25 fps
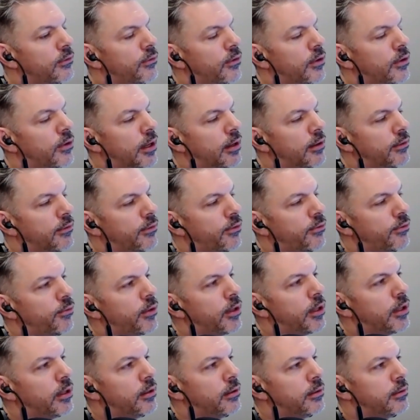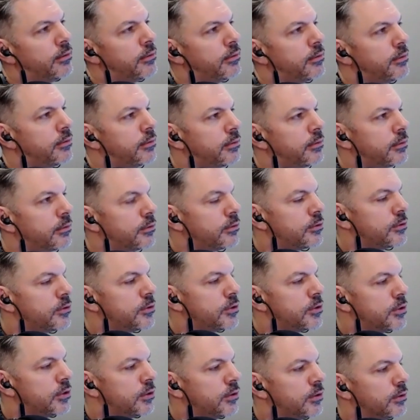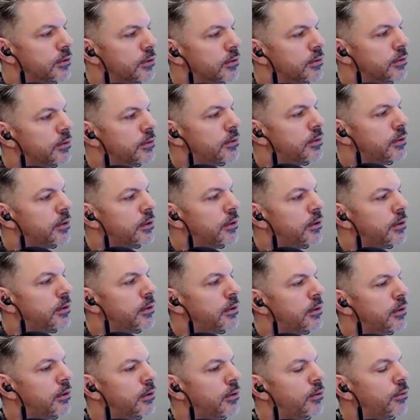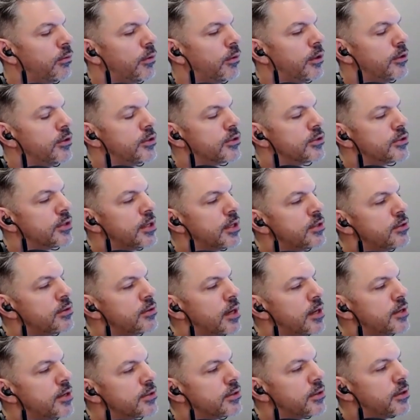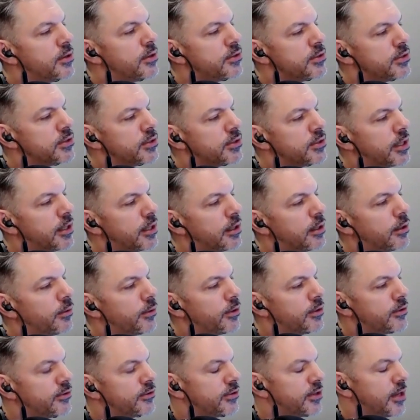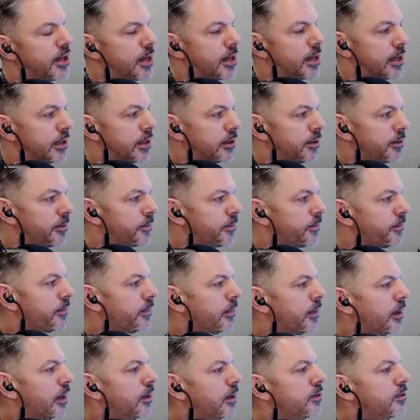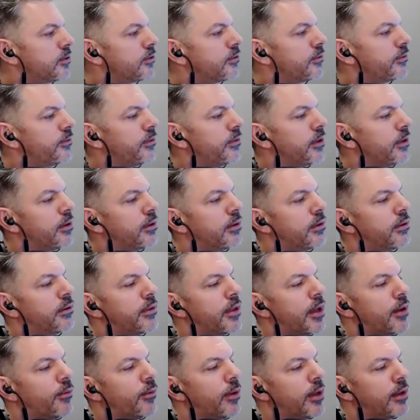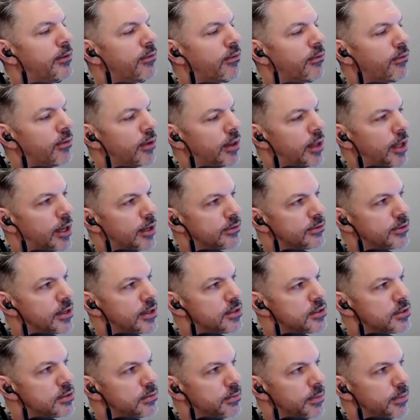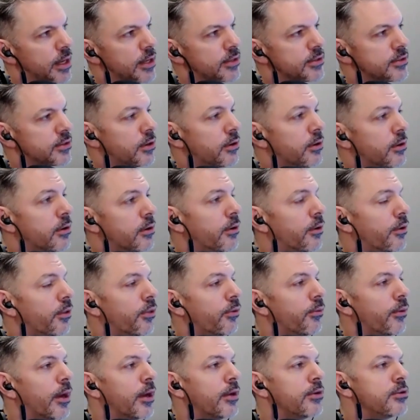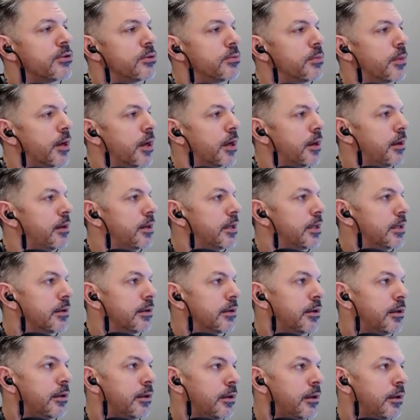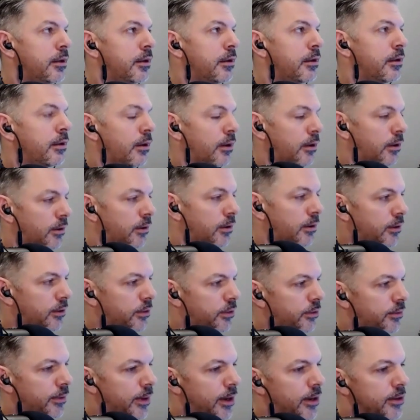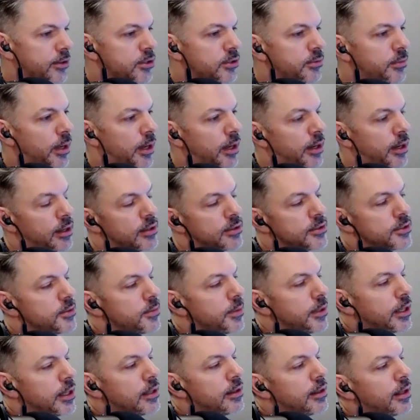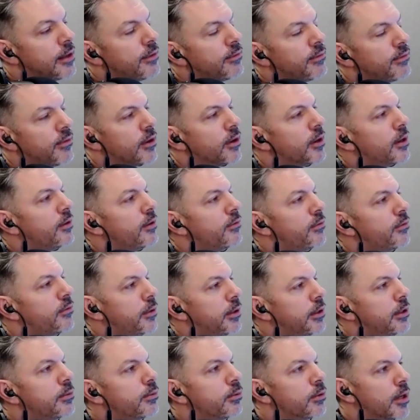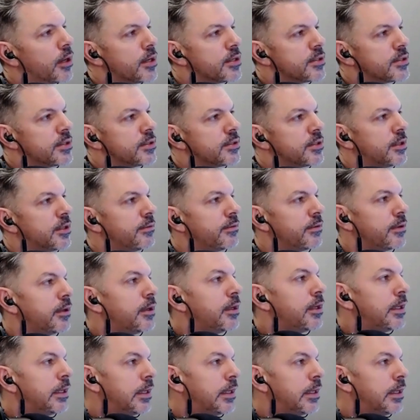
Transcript: For a count of three, two, one. Just let your eyes close as you let it go with a sigh. And just feel that wave of relaxation pass all throughout your mind and all throughout your body as you begin that very familiar process of